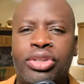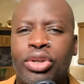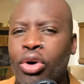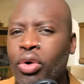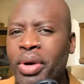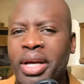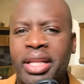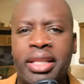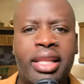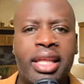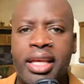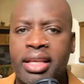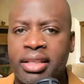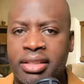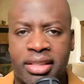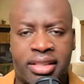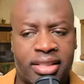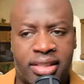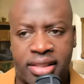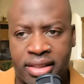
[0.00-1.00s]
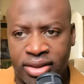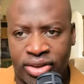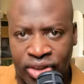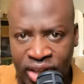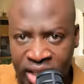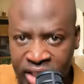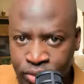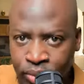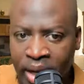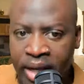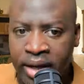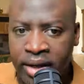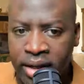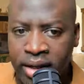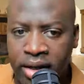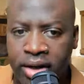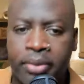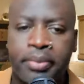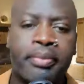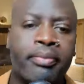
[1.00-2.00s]
doing this, this right
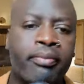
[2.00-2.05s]
here,